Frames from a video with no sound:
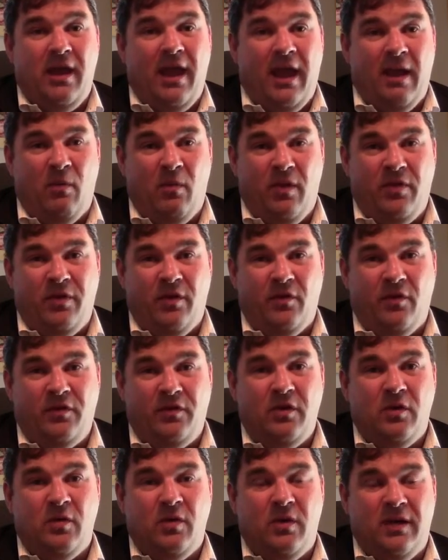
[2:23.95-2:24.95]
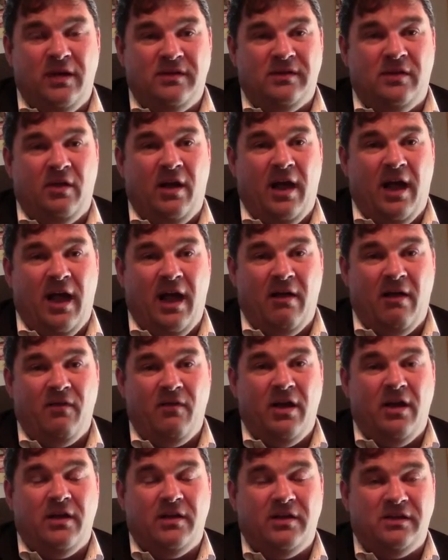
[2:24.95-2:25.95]
And what they'll do is they'll have
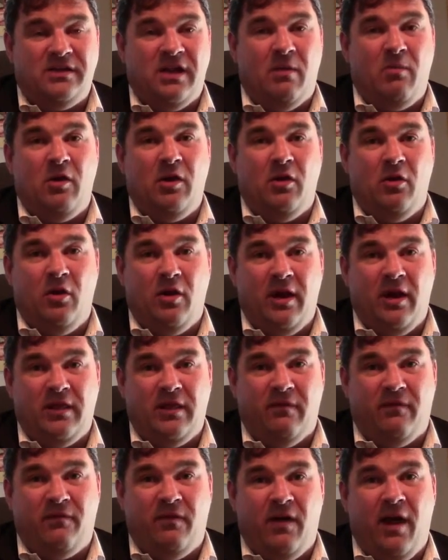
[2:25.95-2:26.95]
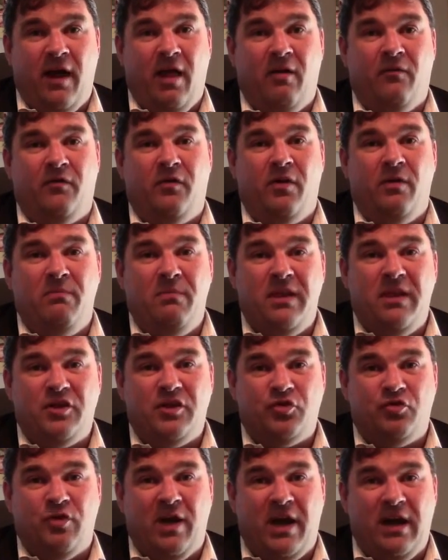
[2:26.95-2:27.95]
someone look at the file for
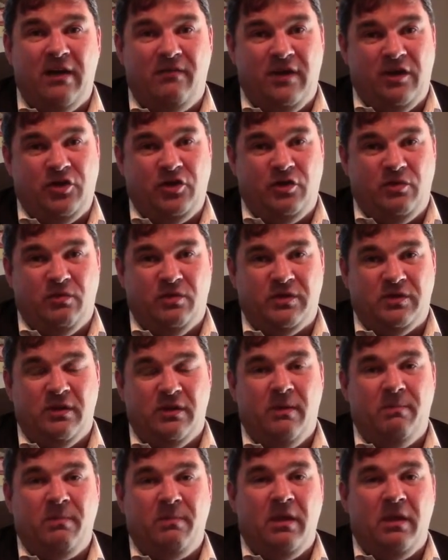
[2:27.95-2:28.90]
administrative issues,